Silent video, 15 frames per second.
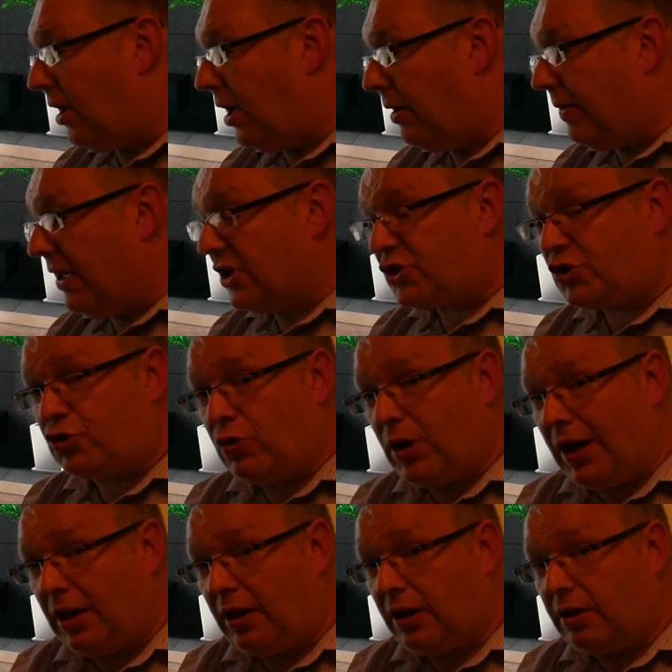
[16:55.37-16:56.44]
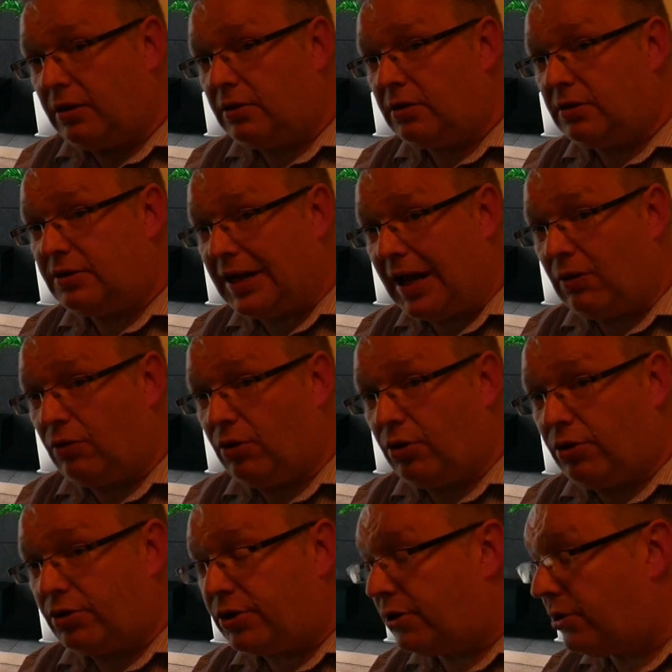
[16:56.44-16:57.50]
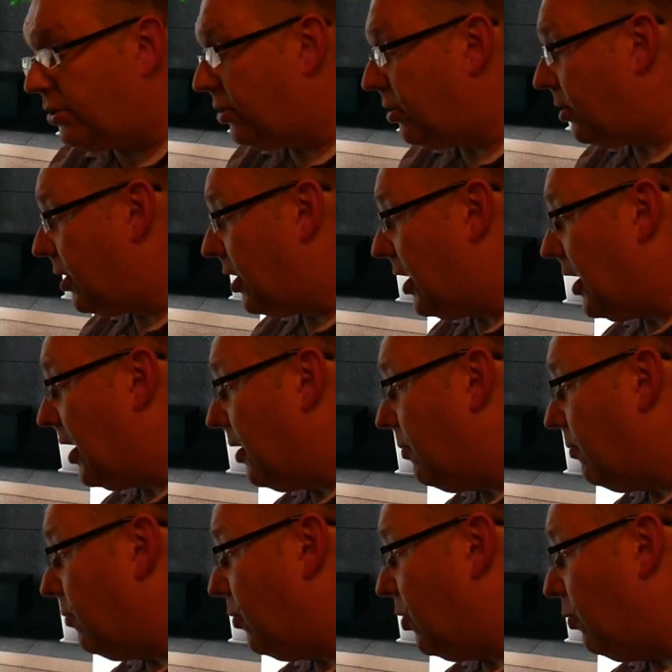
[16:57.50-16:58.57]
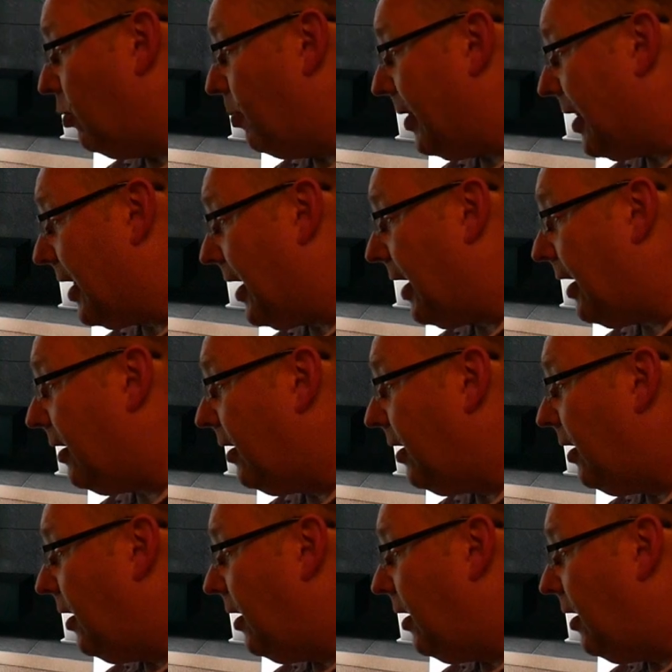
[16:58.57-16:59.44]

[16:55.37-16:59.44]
Amaze trailer download will be there.